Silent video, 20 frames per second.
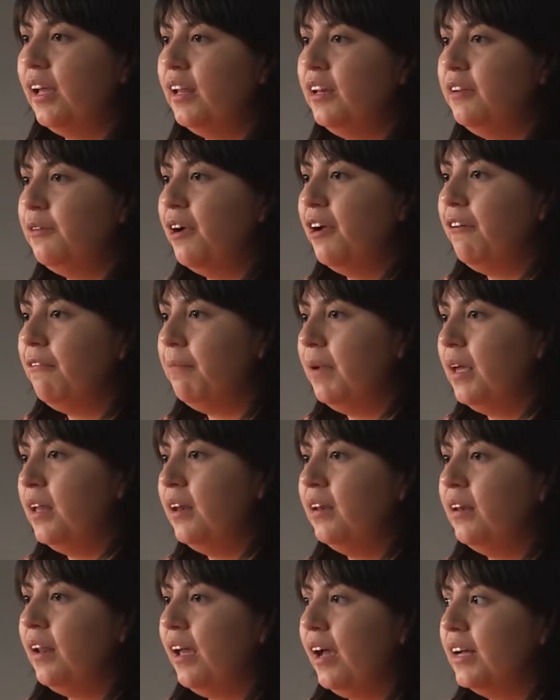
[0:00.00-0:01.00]
anywhere I've
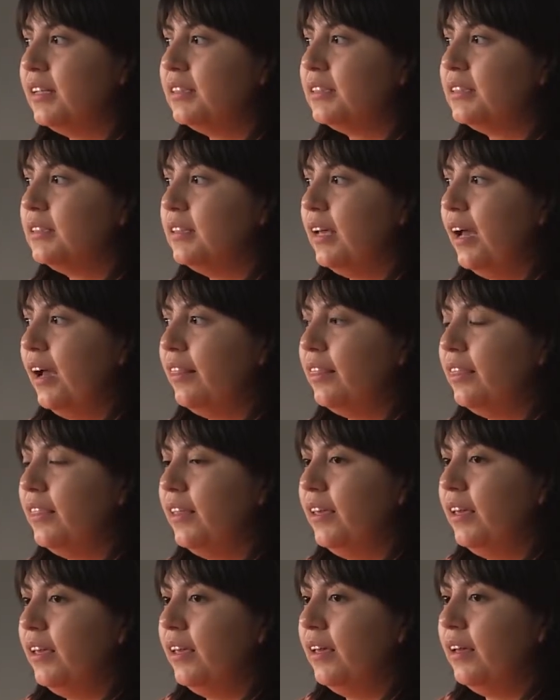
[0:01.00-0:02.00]
been has had
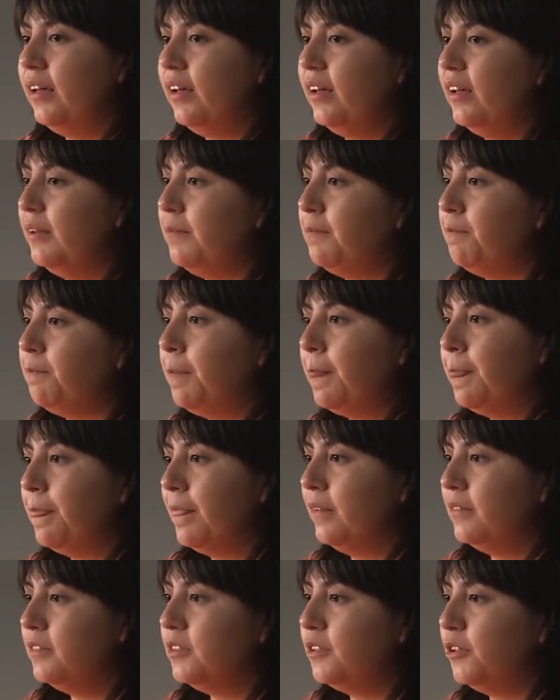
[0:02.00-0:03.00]
the
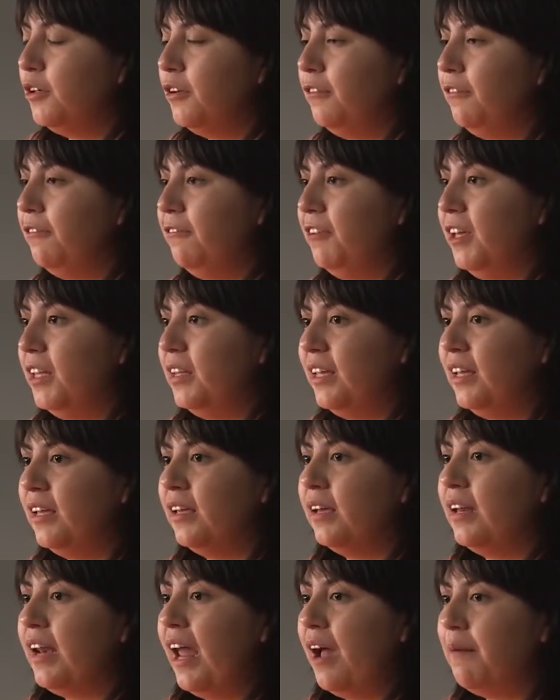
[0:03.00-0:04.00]
sort of
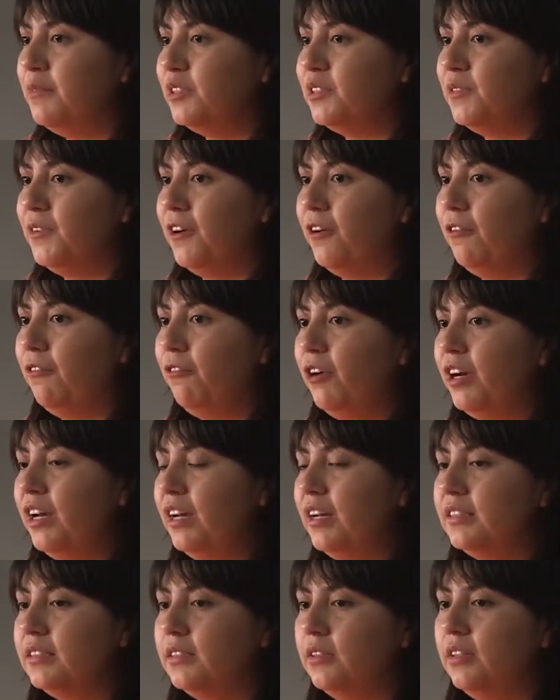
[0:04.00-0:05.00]
feeling and atmosphere of what
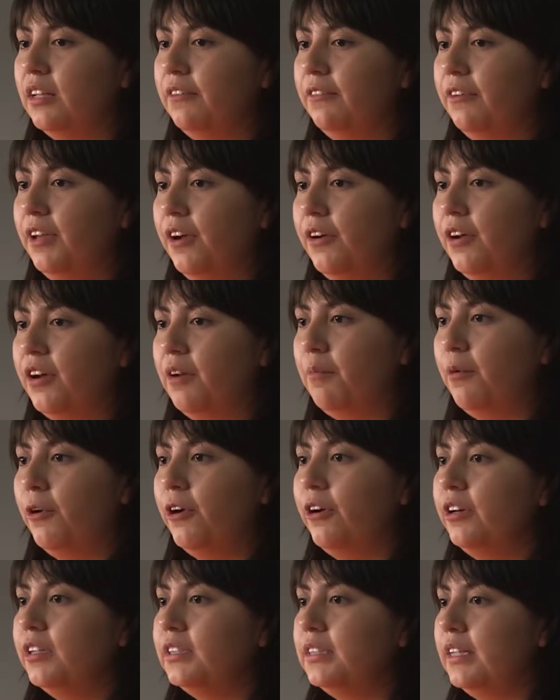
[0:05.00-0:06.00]
it is to live here in a
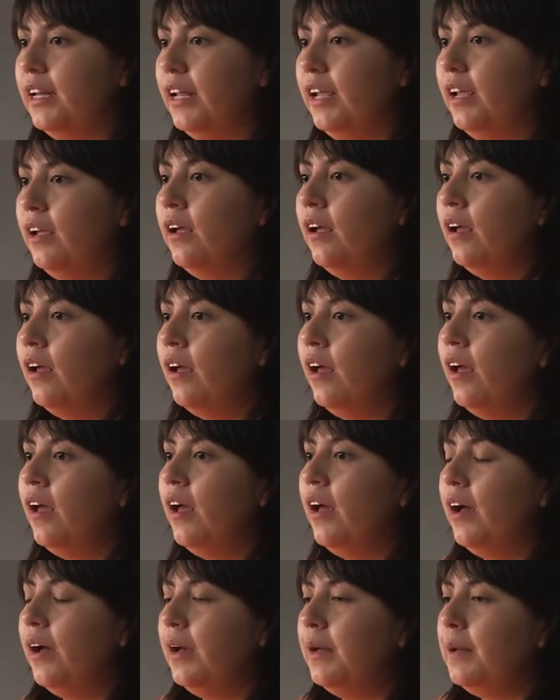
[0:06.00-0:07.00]
border city.
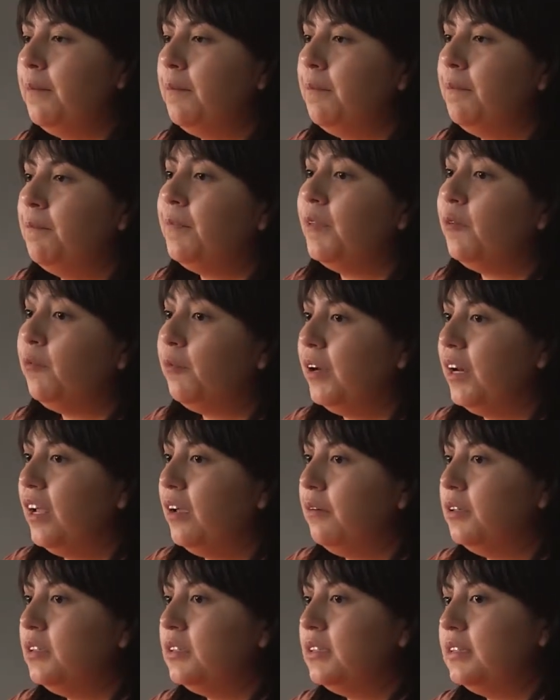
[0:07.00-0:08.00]
When I
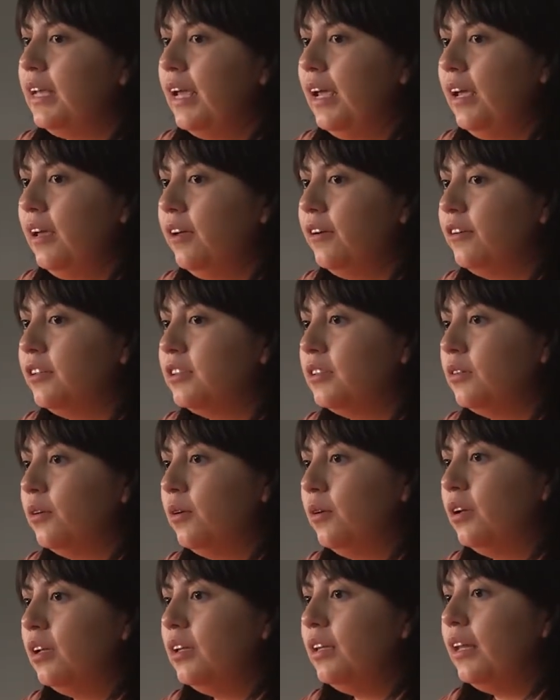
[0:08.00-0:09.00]
was 8 years
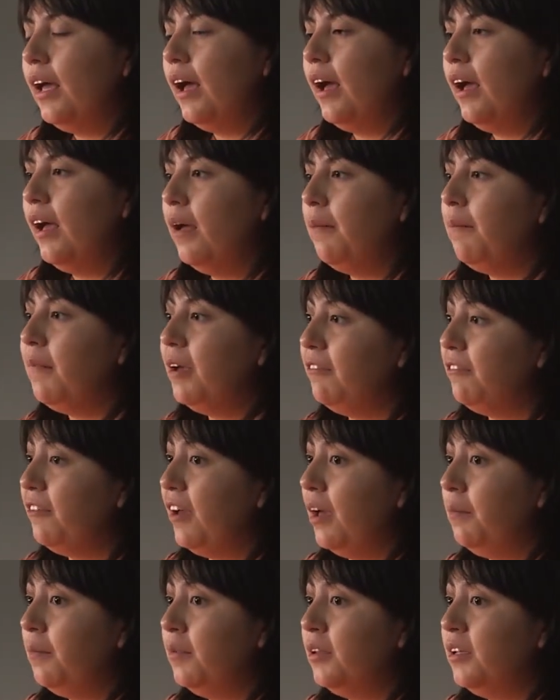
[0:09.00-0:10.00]
old, my
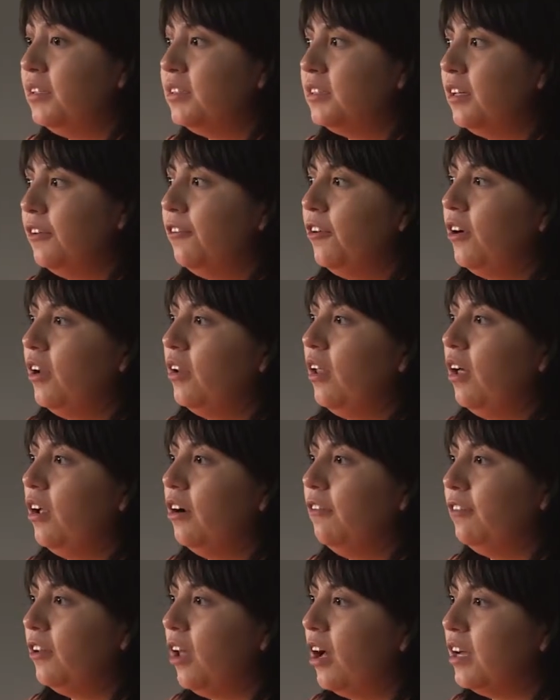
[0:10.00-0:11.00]
family suffered a lot
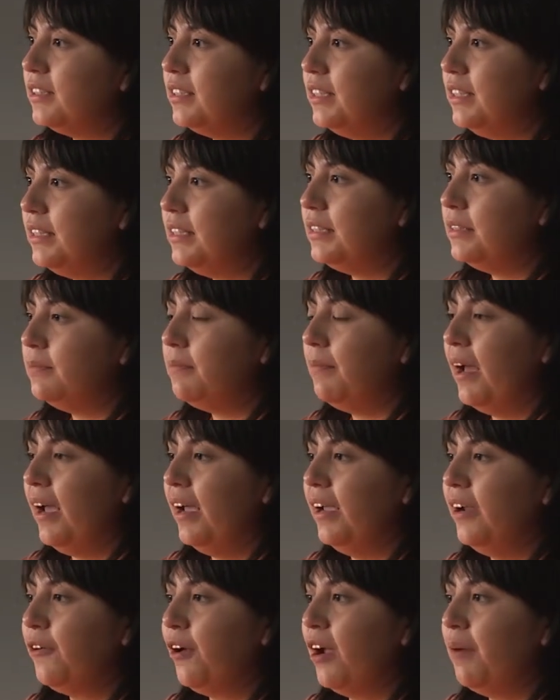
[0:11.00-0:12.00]
of losses.
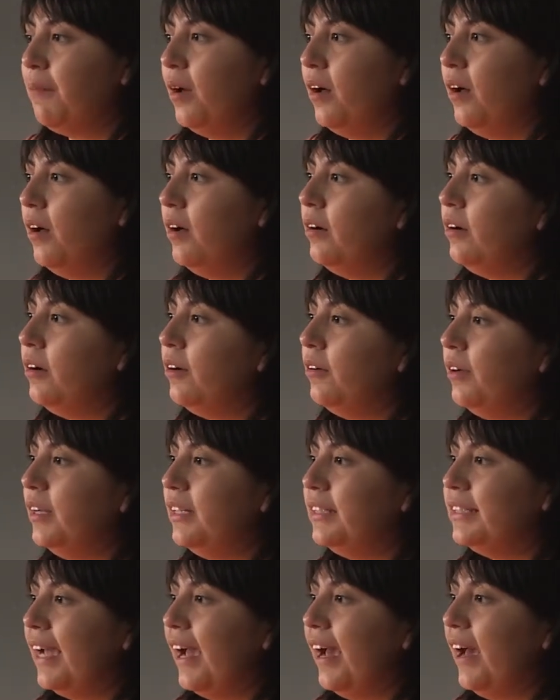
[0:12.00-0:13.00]
My grandma, uncle,
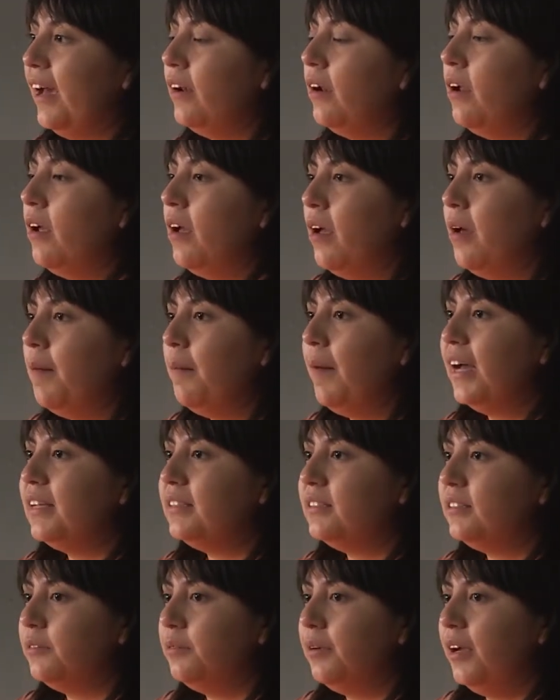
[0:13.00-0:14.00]
and dad
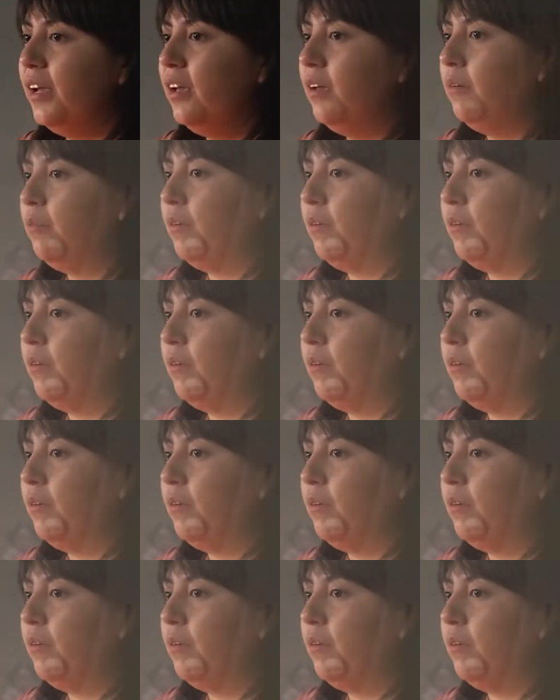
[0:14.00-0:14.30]
passed away